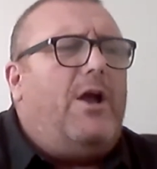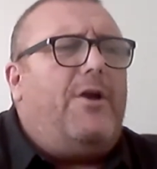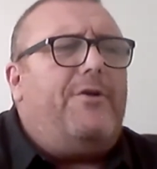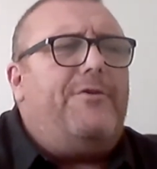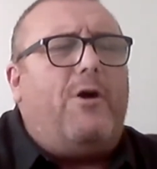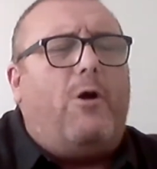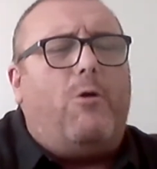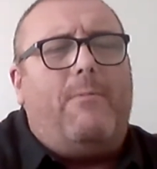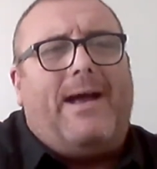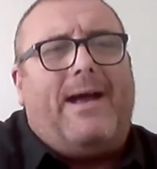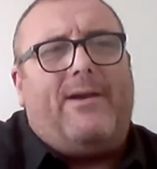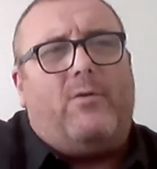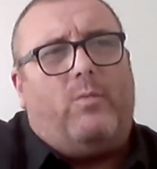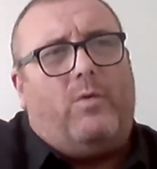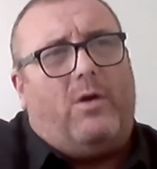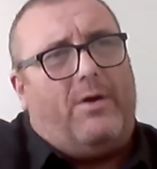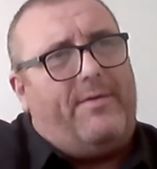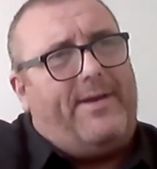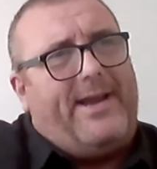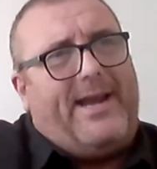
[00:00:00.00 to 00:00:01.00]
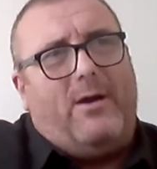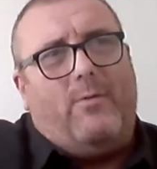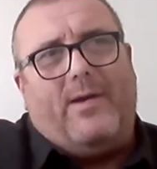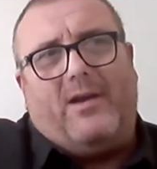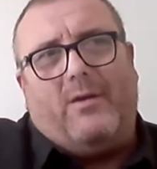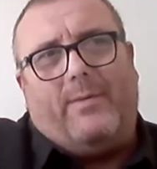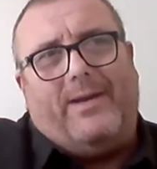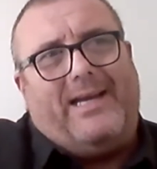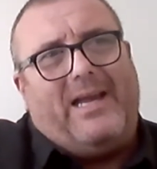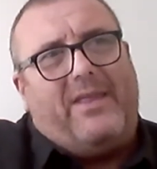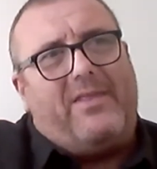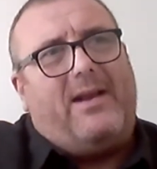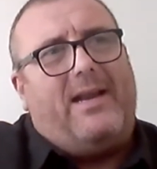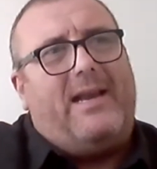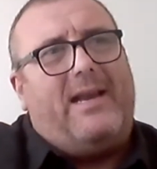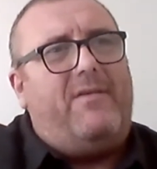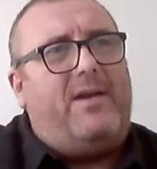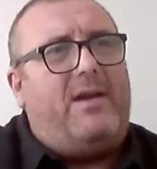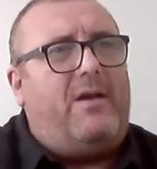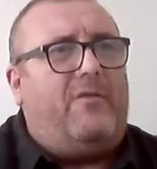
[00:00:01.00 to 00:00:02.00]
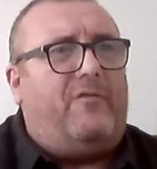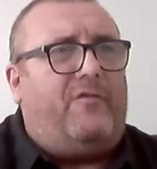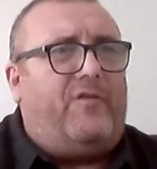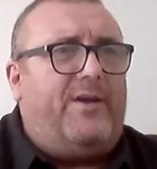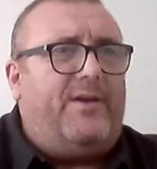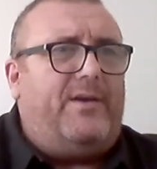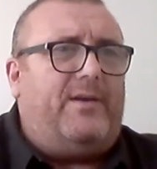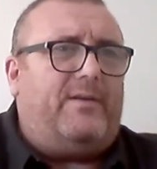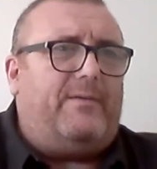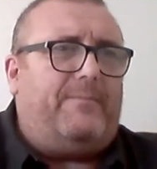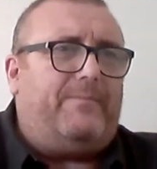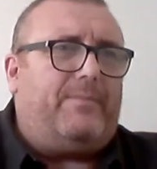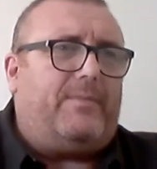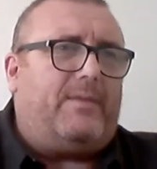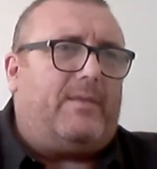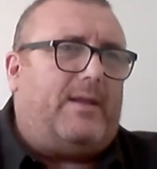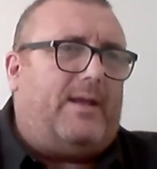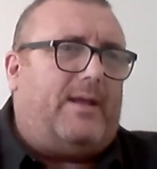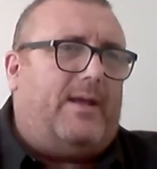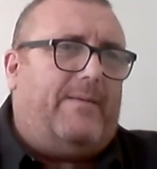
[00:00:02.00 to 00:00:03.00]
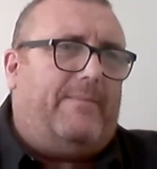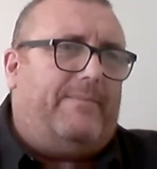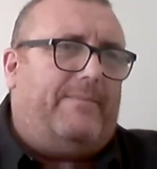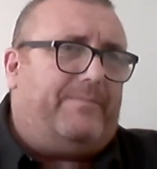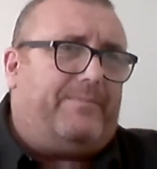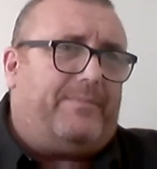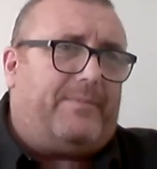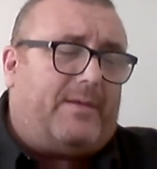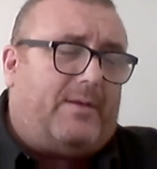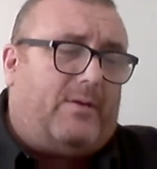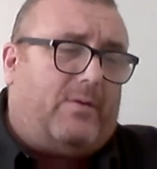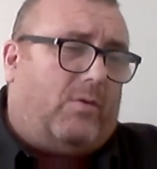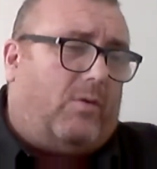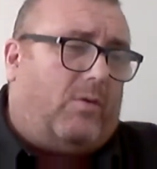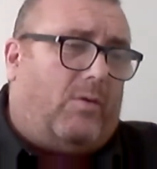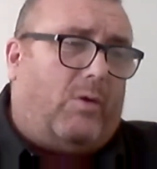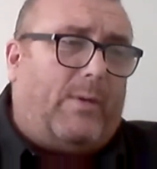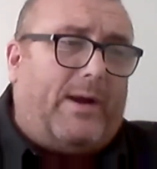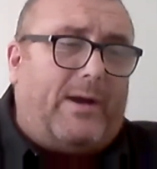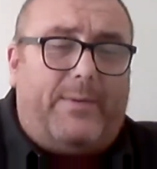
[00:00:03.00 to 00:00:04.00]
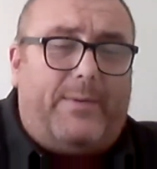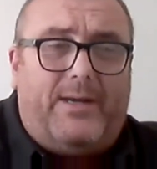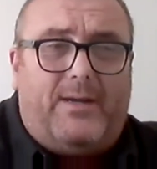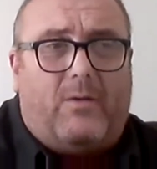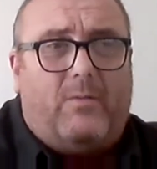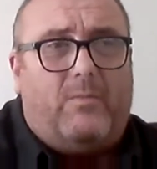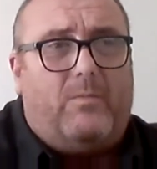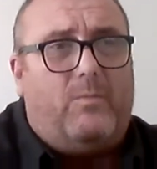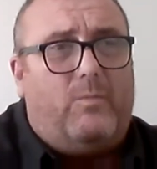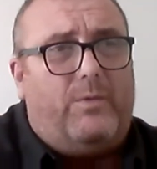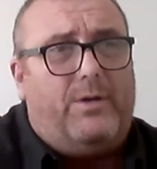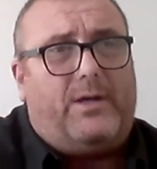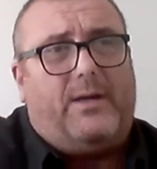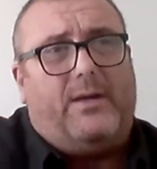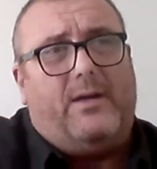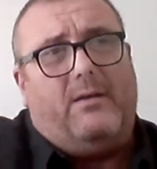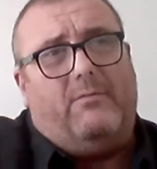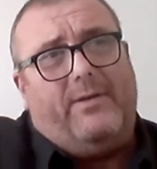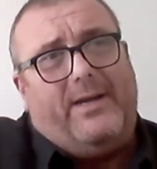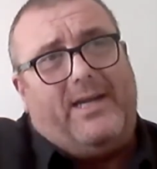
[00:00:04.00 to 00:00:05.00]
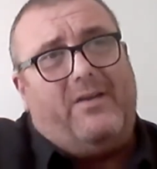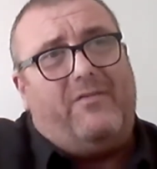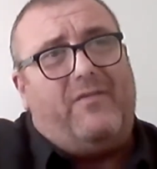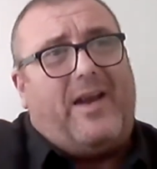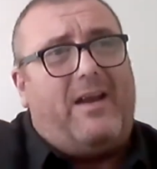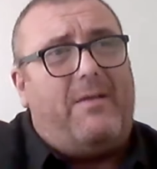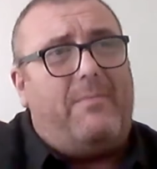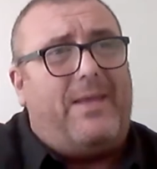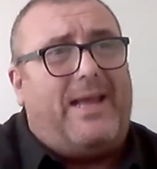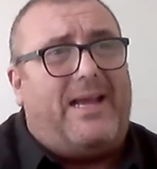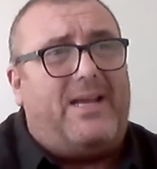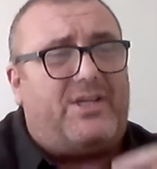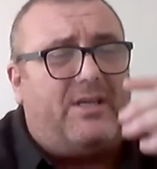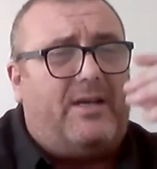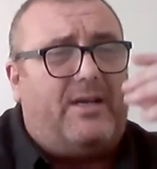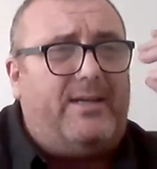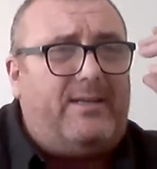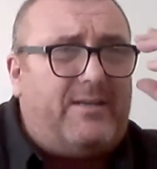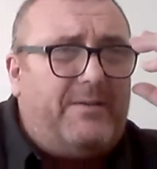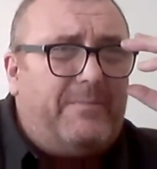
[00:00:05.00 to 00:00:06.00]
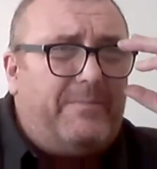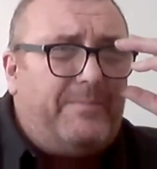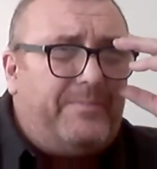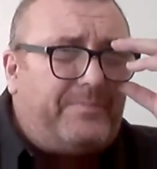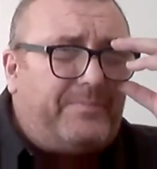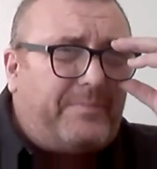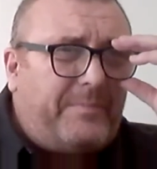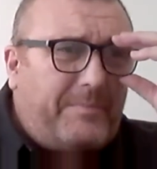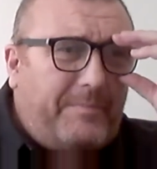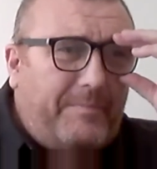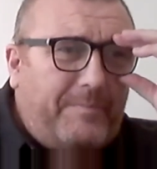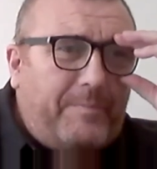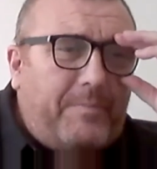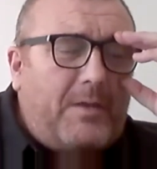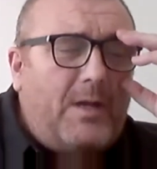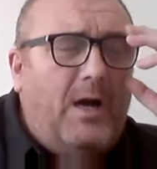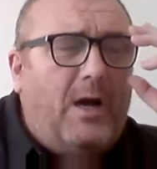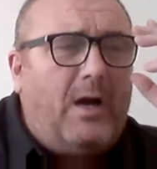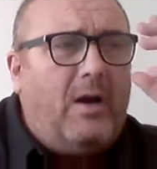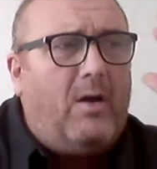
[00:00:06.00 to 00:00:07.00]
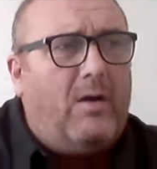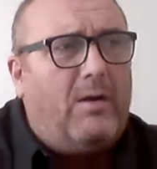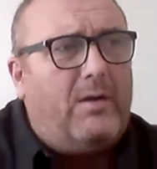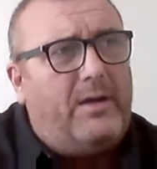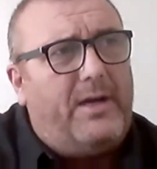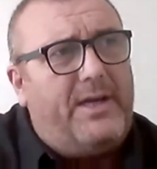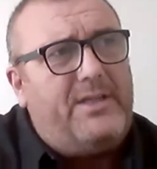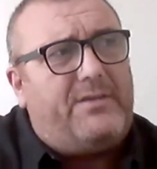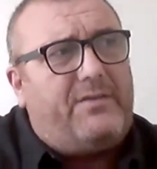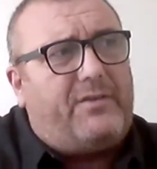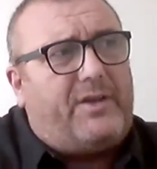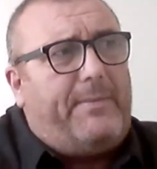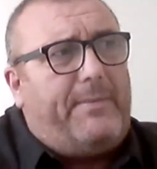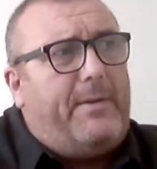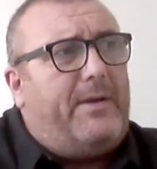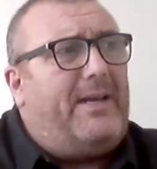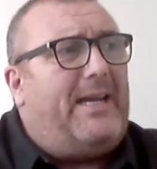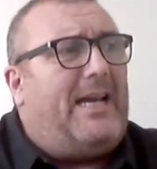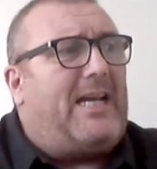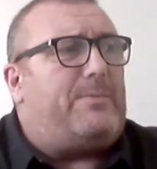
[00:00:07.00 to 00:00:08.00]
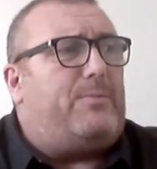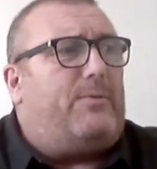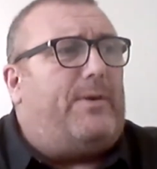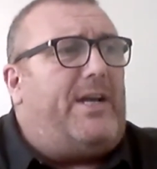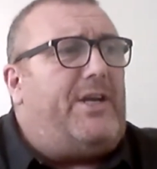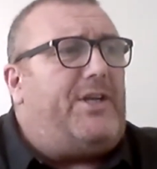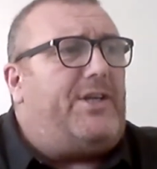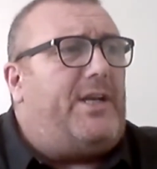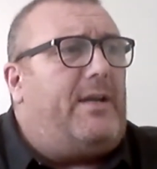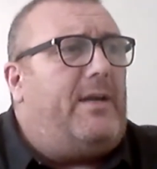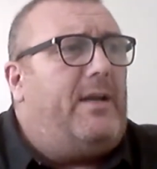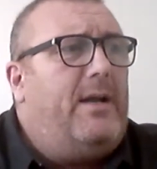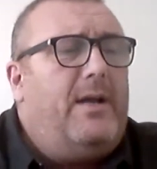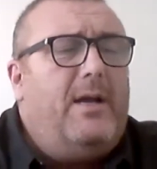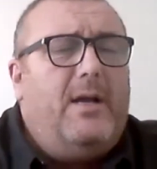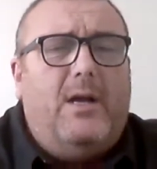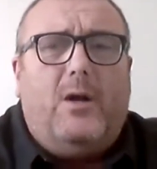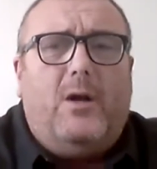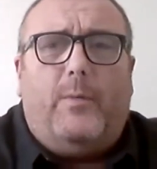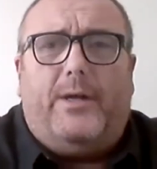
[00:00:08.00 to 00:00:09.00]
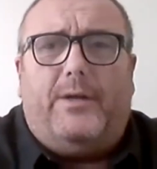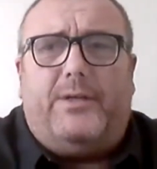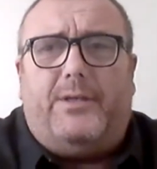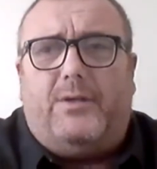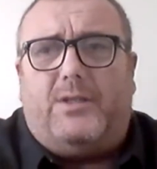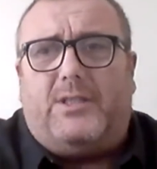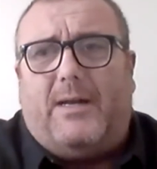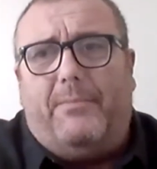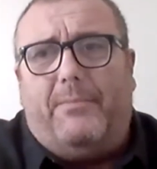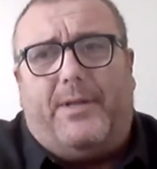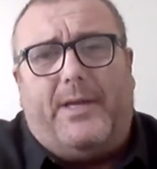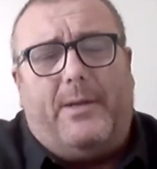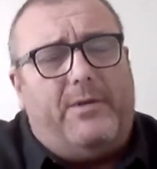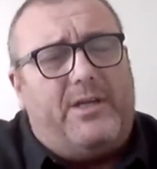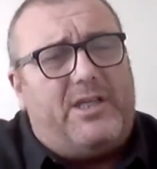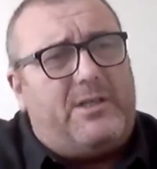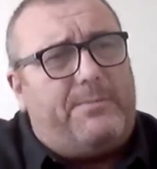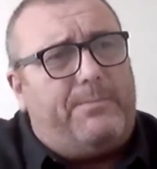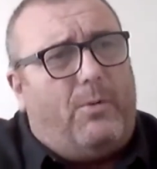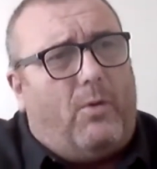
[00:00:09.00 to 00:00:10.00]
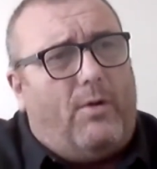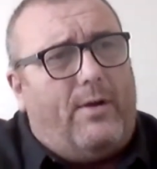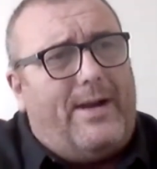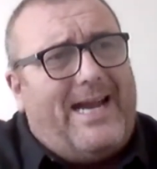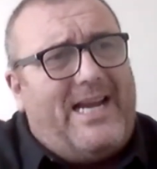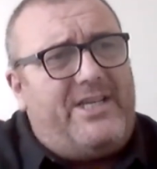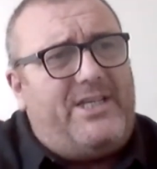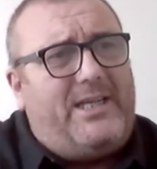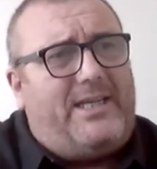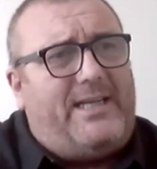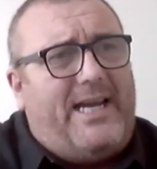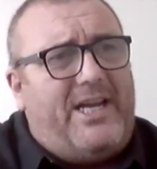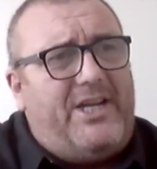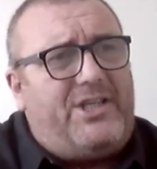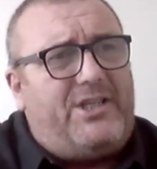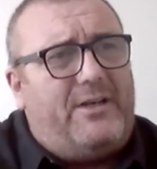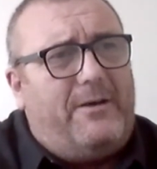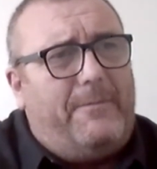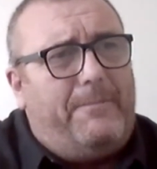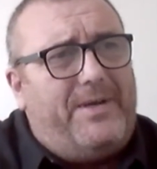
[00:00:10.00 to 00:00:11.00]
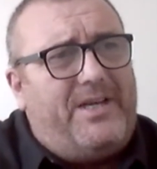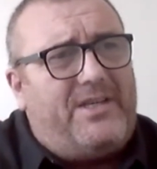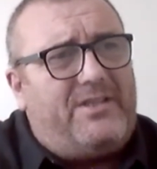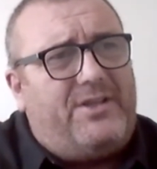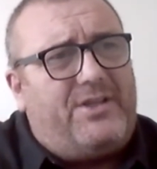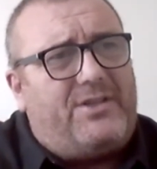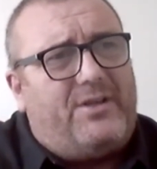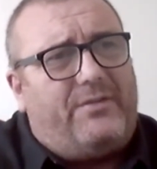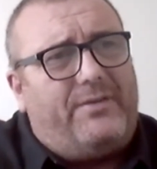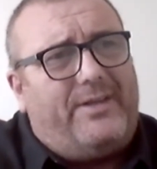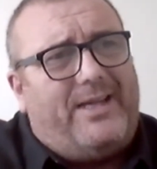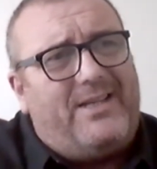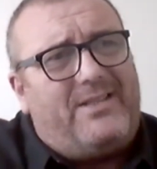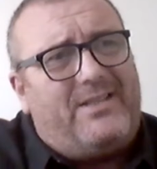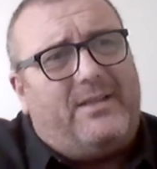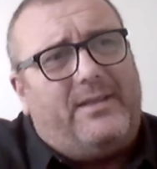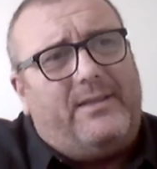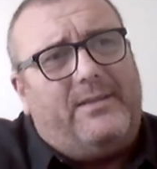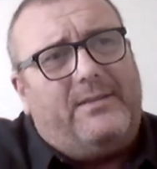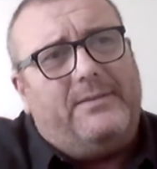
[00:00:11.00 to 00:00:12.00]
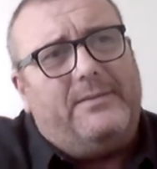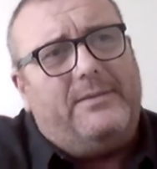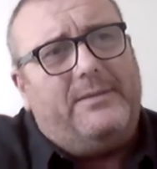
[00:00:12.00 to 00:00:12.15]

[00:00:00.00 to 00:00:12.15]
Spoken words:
no matter what now, whether we get the Levelling Up Fund or whether we don't, we're going to redevelop that site along lines of community aspiration. We'll do something with sport, education and business on that site.